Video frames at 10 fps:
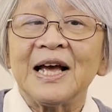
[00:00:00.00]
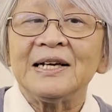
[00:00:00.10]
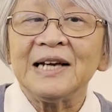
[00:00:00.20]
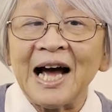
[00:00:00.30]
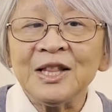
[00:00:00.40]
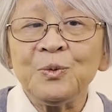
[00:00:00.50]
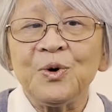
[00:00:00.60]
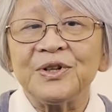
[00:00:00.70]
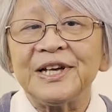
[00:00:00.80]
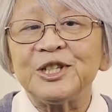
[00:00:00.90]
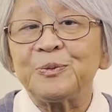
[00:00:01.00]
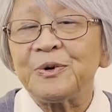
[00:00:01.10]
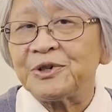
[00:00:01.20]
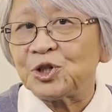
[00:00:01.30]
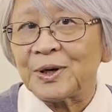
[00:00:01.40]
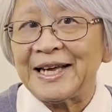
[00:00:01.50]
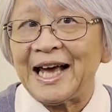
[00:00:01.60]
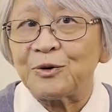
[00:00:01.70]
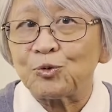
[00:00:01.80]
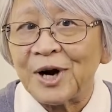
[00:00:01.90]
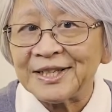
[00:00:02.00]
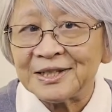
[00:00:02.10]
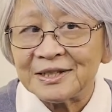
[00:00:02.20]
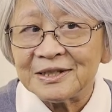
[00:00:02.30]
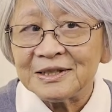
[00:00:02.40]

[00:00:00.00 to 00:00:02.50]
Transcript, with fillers: neither were they spiritually at rest.